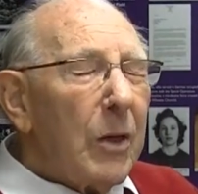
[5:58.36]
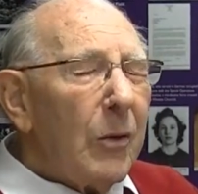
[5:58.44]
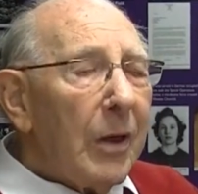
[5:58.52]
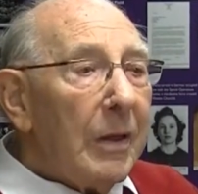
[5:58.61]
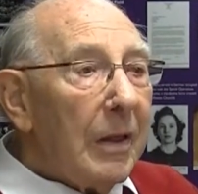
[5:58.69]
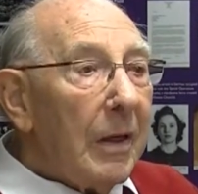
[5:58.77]

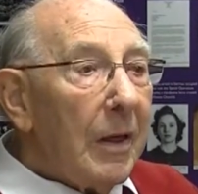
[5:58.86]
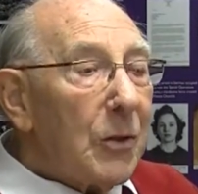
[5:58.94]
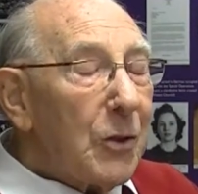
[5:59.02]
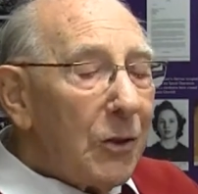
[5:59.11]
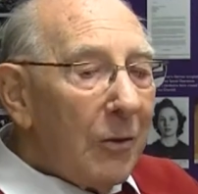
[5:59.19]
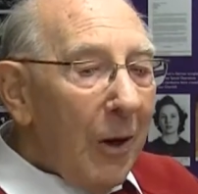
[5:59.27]
so I, I,
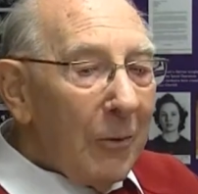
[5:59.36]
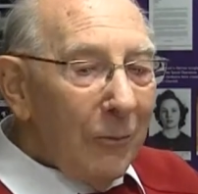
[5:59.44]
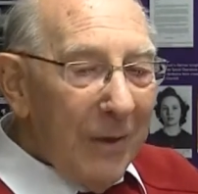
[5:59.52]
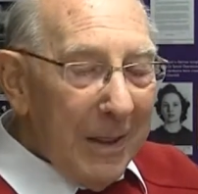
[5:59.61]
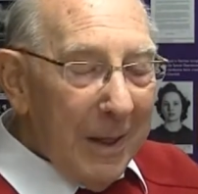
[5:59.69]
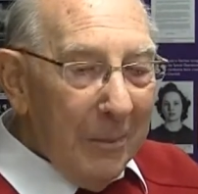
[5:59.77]
I,
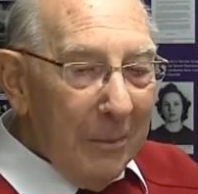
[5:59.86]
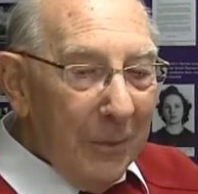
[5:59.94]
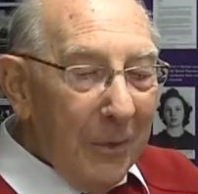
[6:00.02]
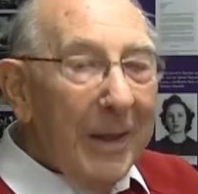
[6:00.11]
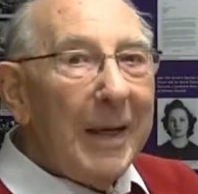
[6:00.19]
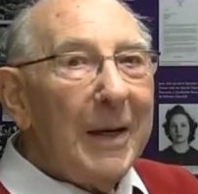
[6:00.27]
read up
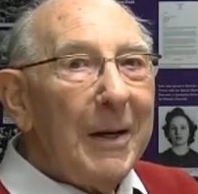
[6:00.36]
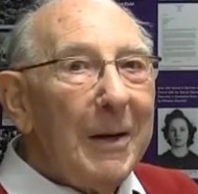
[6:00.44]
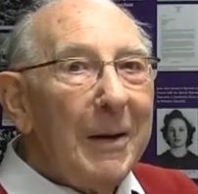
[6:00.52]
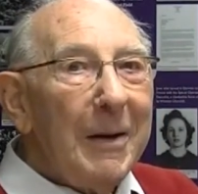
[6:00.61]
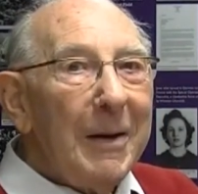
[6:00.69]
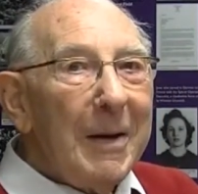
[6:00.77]
the,
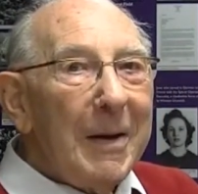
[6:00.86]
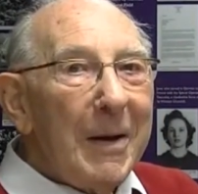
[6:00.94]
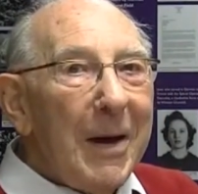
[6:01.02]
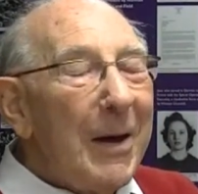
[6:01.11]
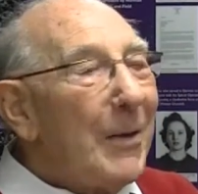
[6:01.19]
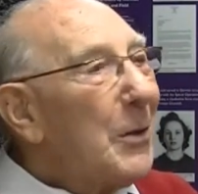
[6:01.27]
uh,
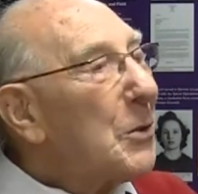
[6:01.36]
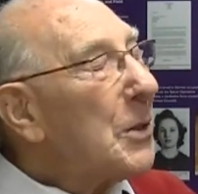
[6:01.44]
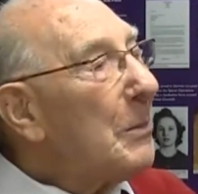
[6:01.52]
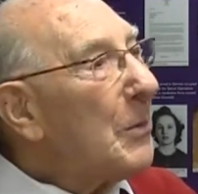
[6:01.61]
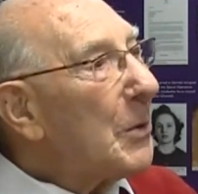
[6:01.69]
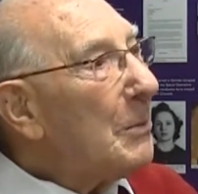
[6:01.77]
the
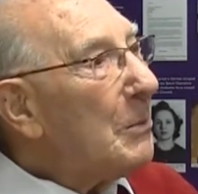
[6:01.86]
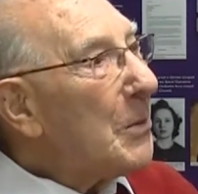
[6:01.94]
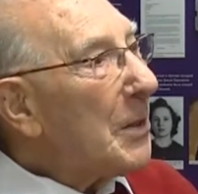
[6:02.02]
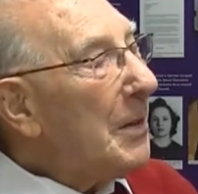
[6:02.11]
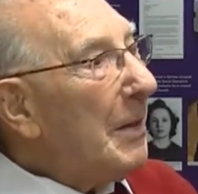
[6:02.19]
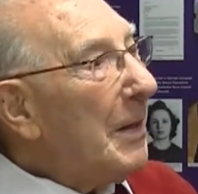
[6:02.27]
symptoms
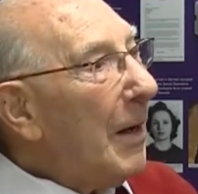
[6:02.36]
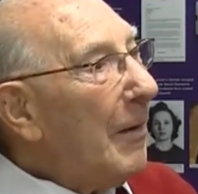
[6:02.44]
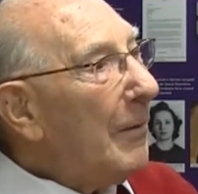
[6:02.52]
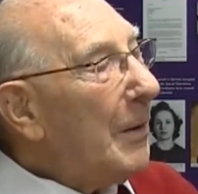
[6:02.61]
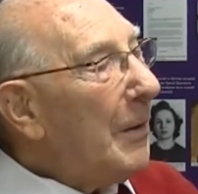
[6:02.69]
of